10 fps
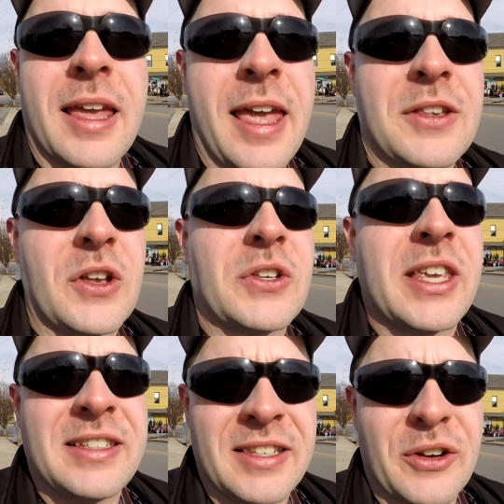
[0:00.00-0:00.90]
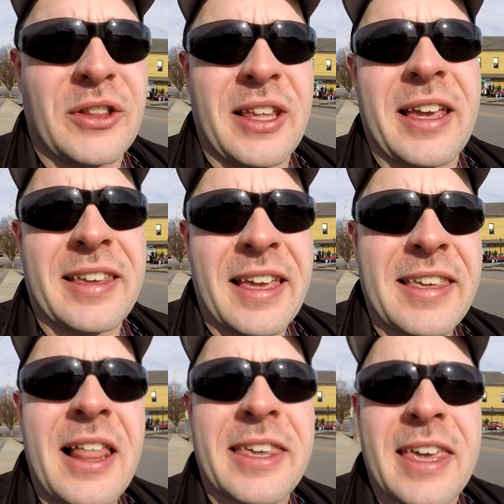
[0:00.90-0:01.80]
and is also considered kind
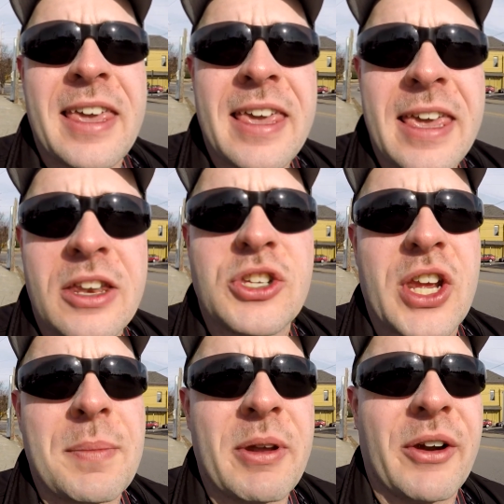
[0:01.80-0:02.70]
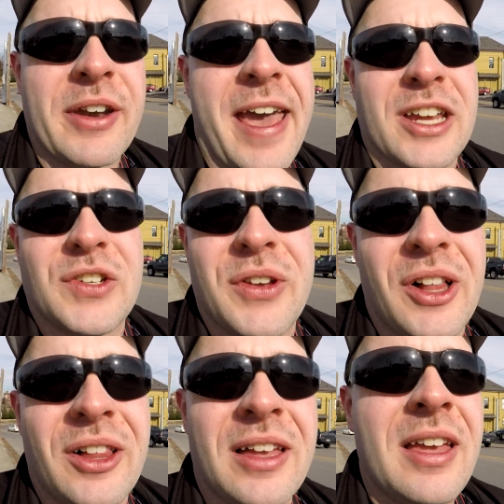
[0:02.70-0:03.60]
of like a hidden gem here in
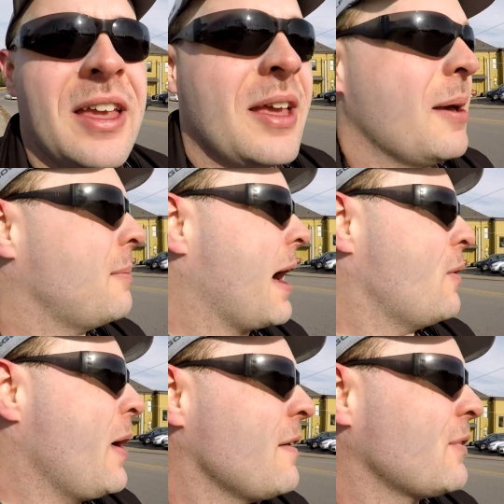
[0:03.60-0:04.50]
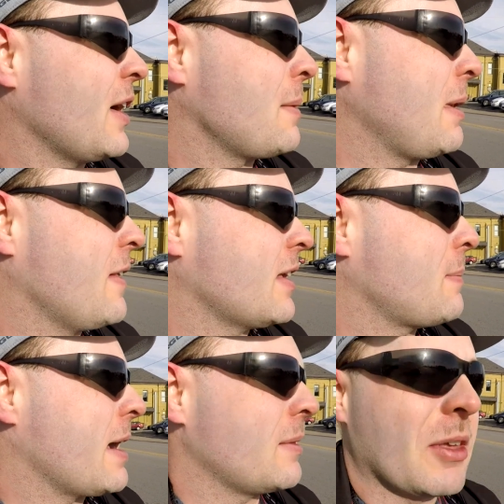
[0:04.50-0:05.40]
Nashville. However, I'm gonna have to get
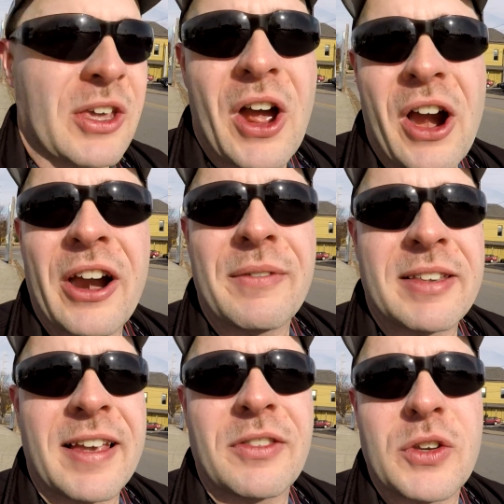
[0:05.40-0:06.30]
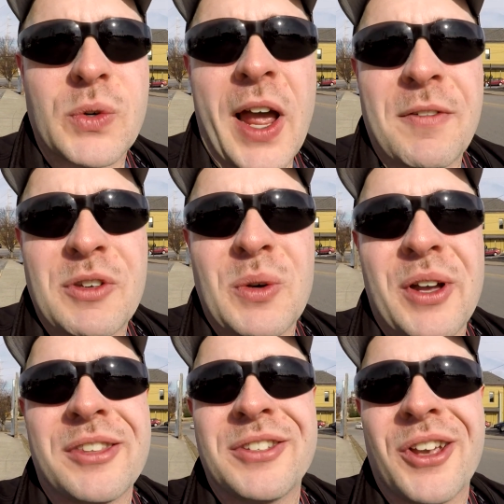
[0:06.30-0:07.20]
back in the car because I have to drive to
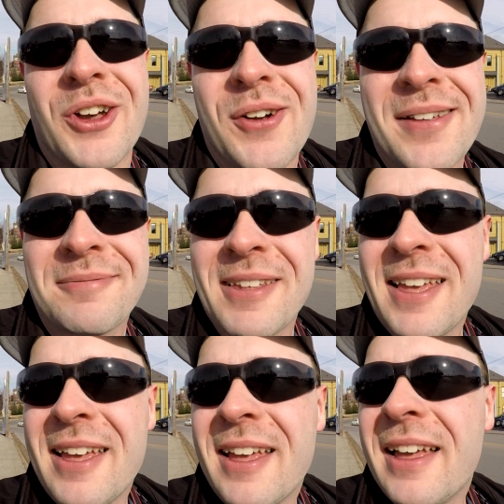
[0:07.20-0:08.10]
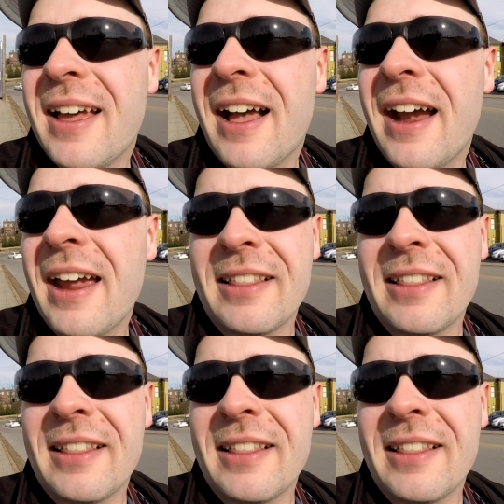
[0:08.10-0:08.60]
it. So, all right,